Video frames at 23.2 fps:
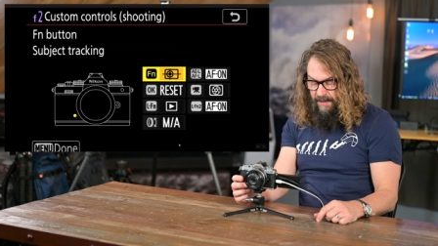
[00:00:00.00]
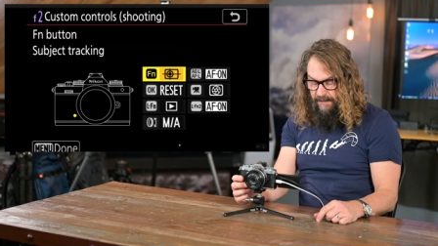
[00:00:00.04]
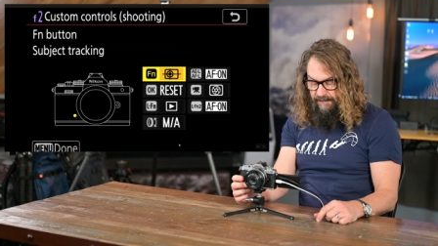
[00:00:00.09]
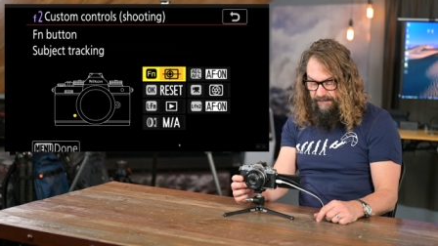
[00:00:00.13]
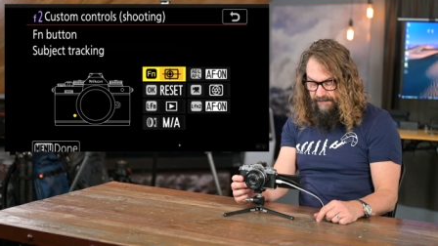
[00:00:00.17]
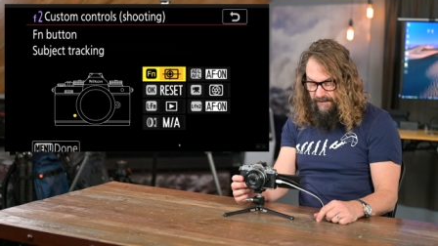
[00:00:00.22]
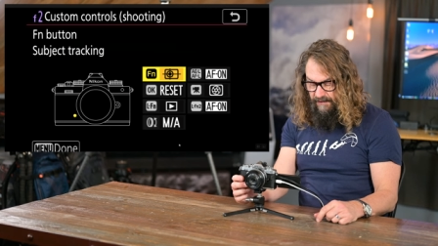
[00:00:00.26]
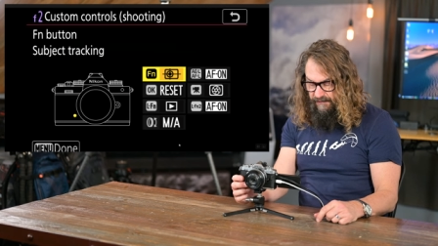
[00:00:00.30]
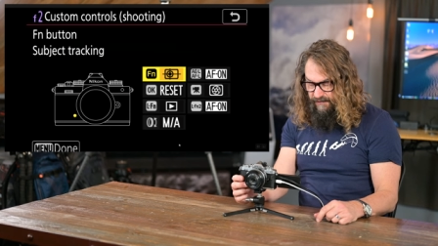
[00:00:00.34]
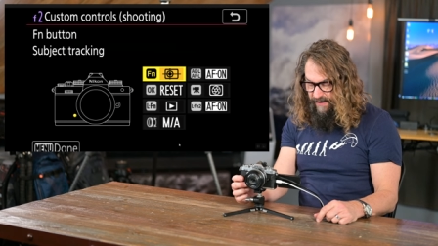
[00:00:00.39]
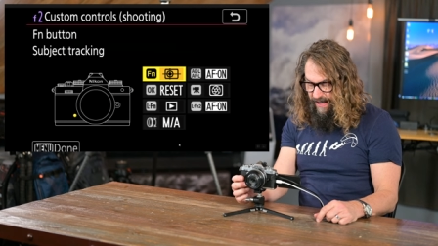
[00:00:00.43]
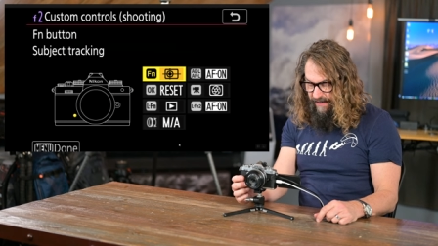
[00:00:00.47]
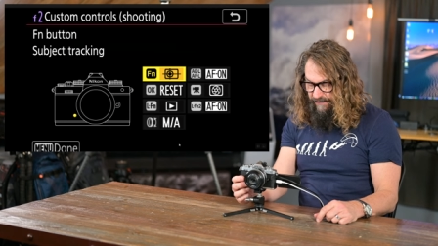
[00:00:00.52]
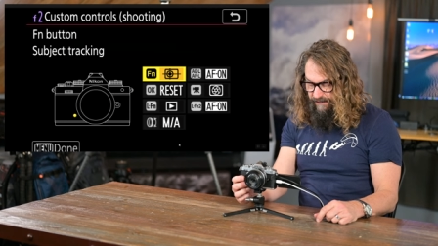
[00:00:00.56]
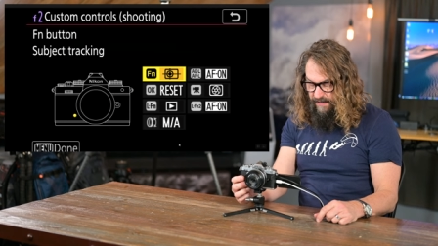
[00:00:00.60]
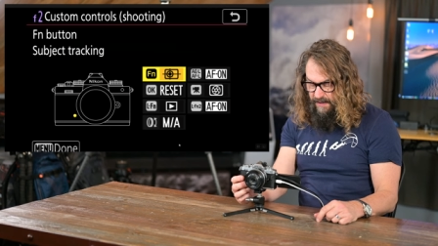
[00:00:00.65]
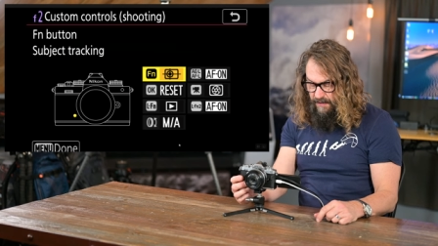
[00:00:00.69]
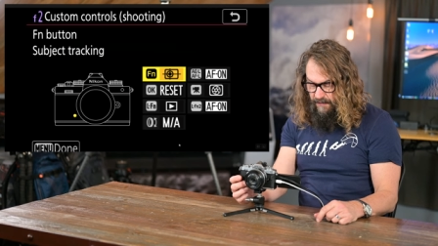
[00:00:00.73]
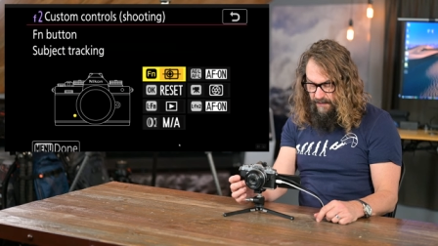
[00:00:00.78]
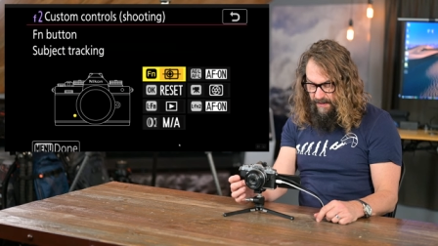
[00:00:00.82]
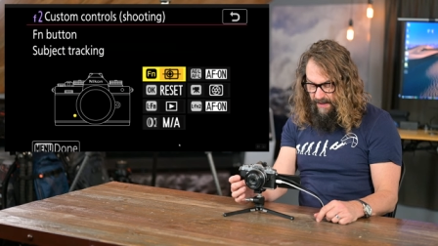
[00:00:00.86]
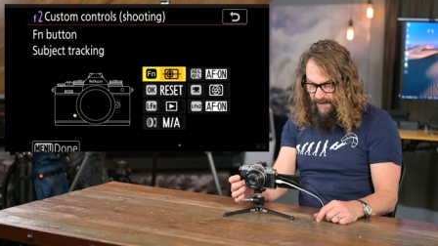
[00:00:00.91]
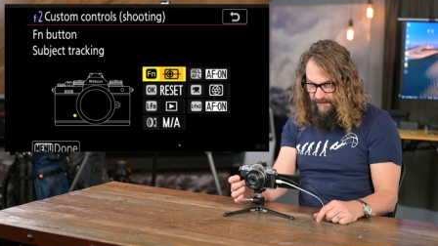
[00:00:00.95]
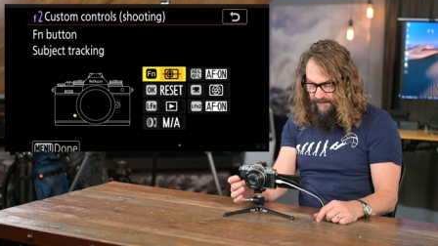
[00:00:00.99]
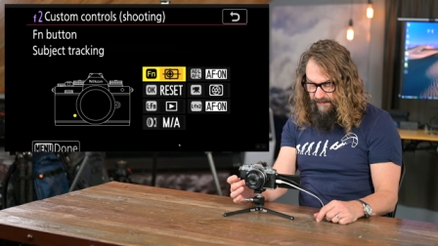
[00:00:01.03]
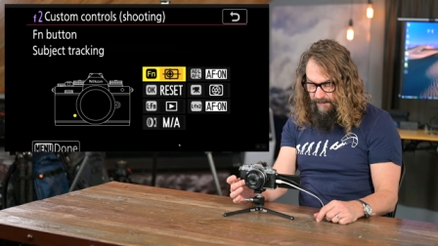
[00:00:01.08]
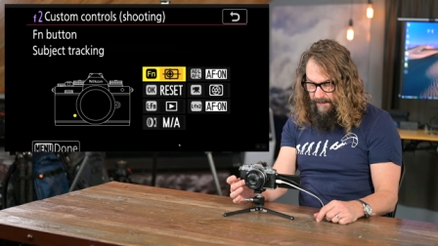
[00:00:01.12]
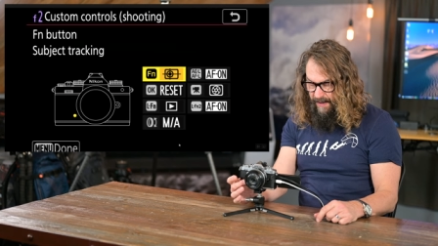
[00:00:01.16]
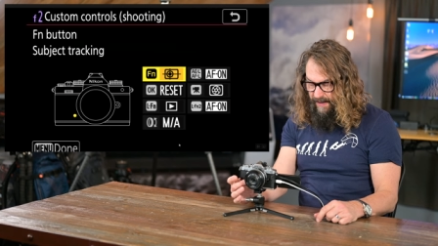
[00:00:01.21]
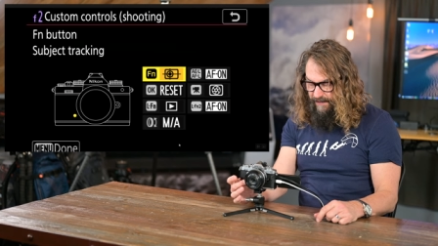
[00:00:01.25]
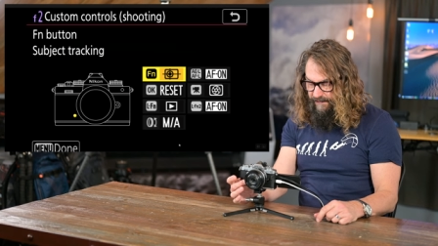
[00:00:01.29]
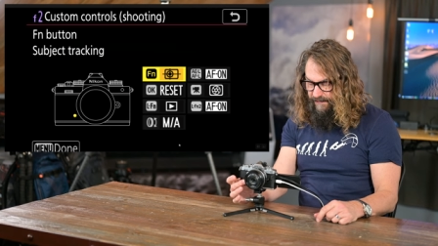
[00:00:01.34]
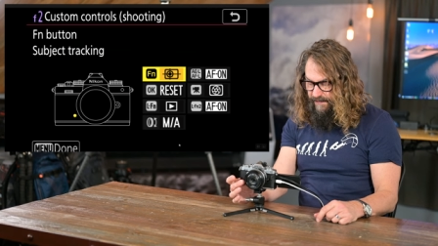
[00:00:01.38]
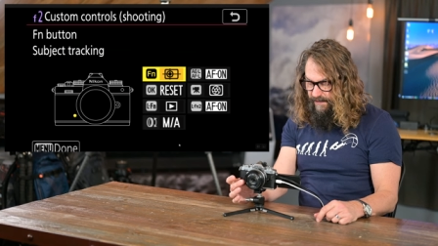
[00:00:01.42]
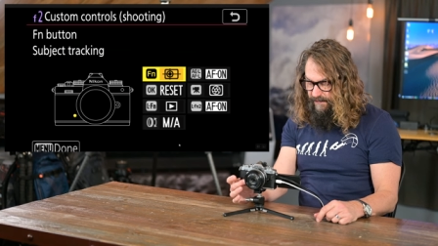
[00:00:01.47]
suggest that you
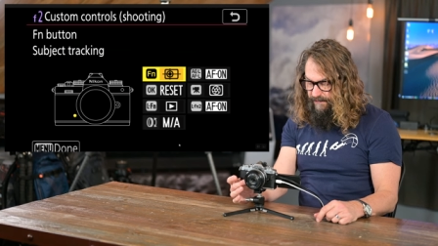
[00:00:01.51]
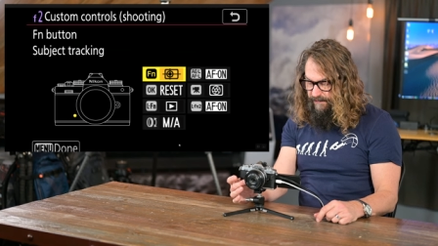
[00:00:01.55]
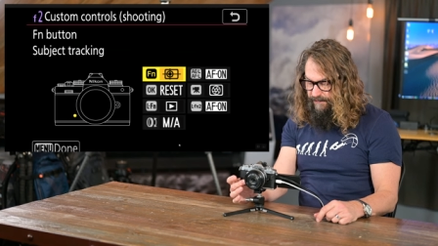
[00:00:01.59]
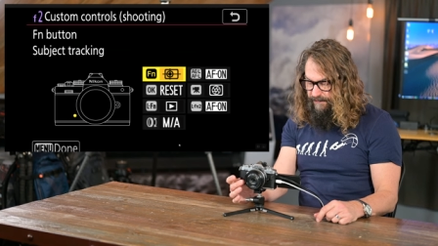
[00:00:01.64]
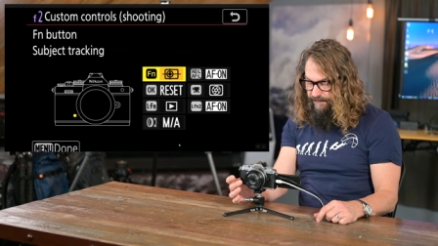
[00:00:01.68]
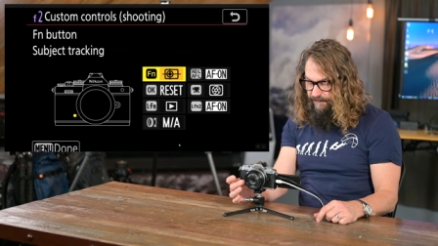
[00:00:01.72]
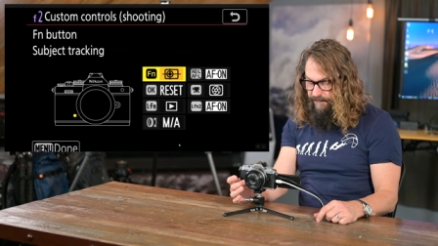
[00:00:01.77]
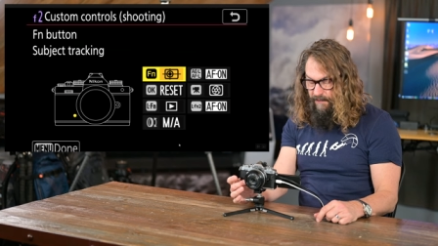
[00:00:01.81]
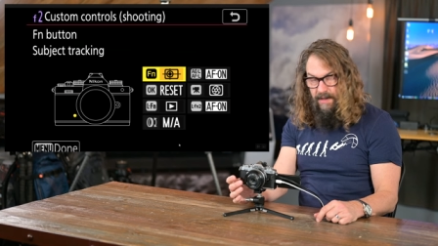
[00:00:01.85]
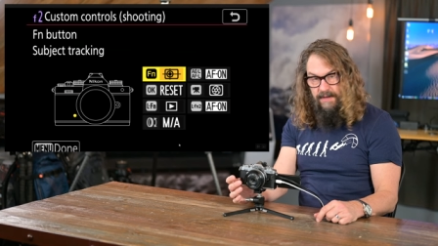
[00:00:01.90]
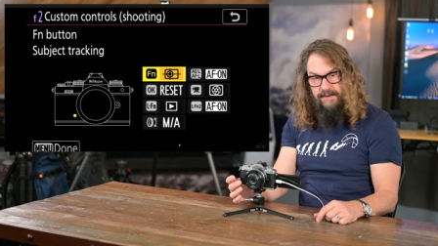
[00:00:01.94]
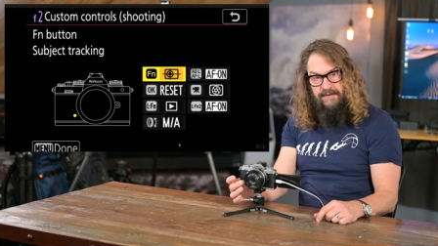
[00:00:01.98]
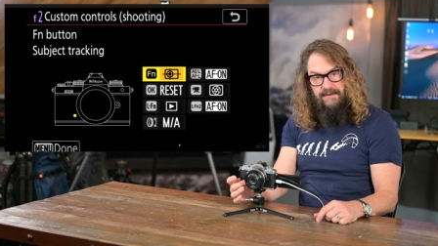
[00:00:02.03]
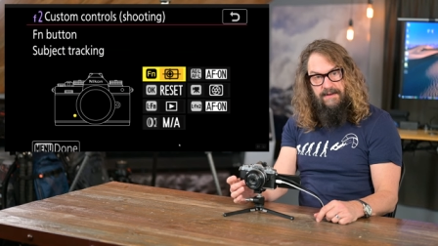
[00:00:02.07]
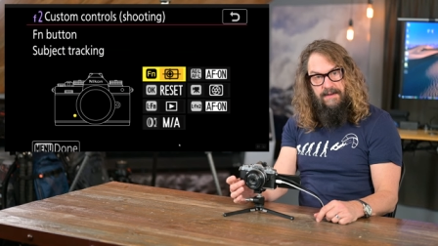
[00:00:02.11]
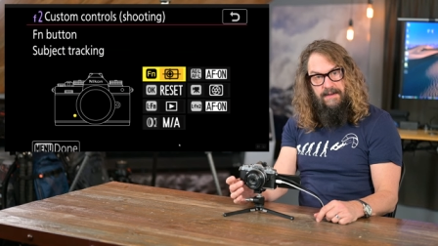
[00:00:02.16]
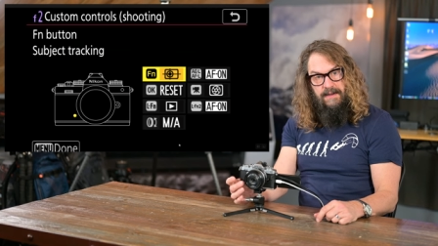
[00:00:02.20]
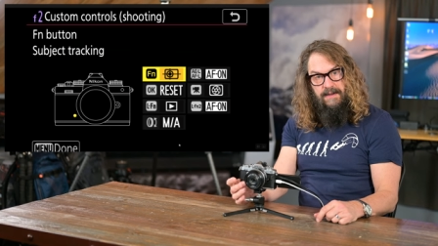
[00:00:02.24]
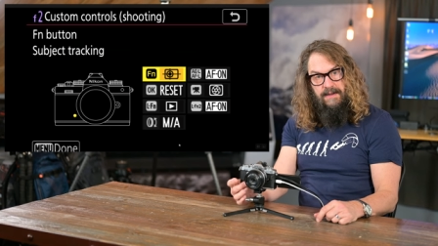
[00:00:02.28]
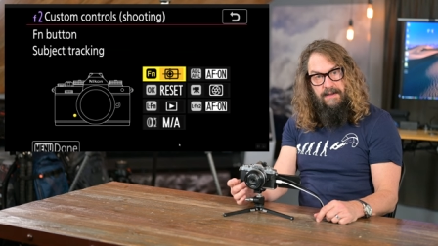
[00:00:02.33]
customize this front